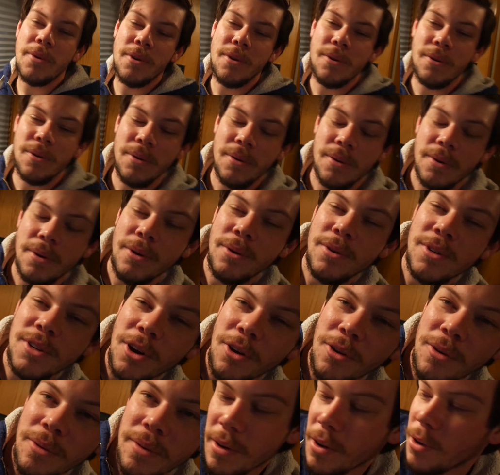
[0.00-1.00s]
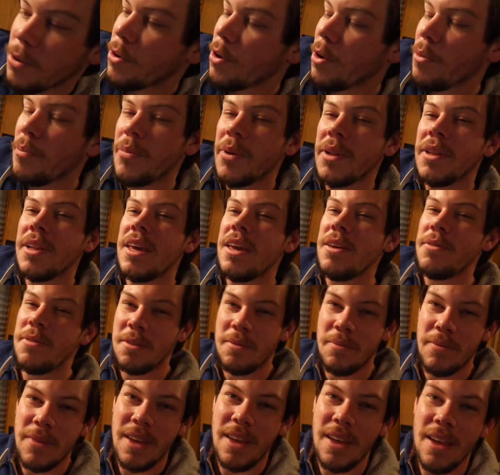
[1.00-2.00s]
who don't believe
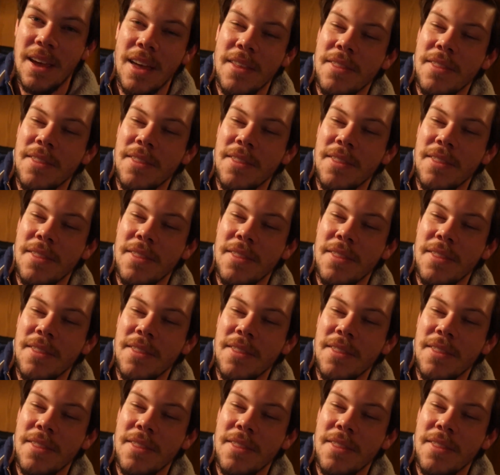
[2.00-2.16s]
in me,